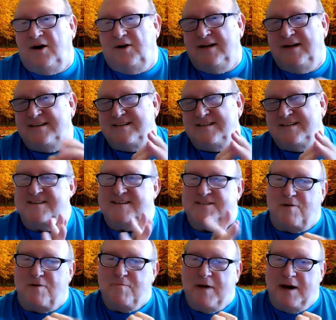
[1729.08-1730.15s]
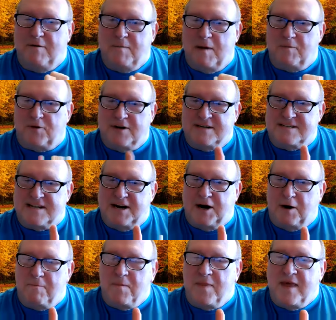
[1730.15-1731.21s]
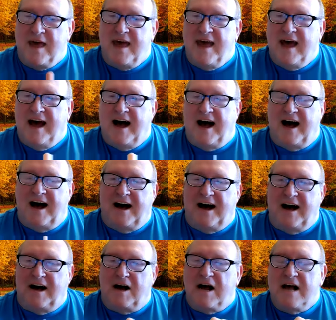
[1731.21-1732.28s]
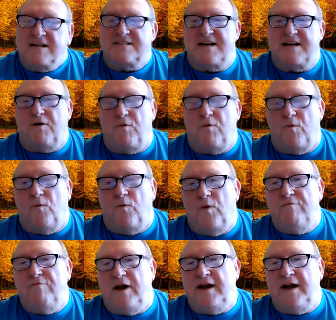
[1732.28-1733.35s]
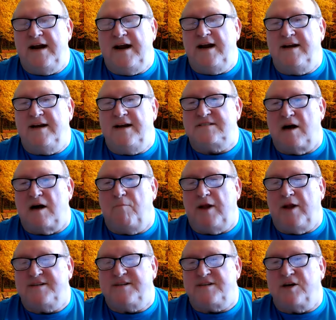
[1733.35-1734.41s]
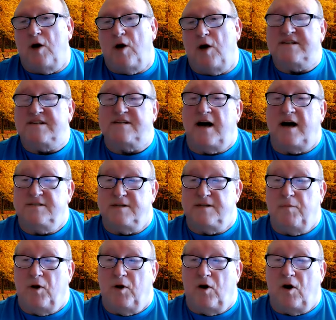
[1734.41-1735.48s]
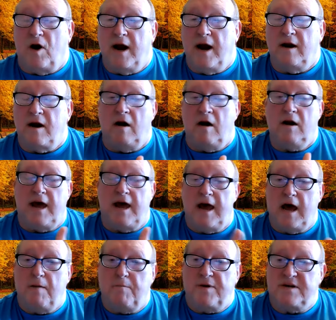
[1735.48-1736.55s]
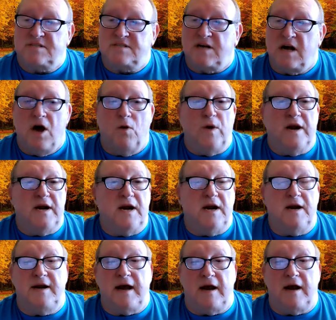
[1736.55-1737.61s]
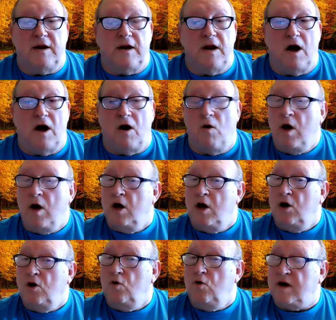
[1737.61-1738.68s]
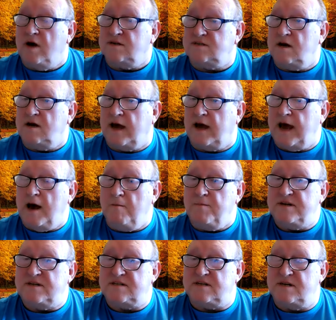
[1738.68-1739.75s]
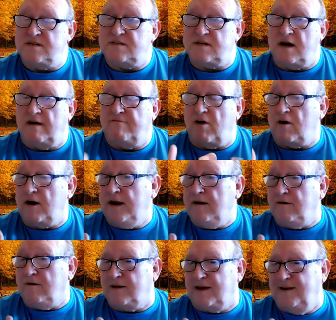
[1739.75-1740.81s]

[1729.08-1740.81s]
there's just so many memories there. See, we really needed some place to go besides the bar. And on campus, we needed to know who else on campus is of our ilk,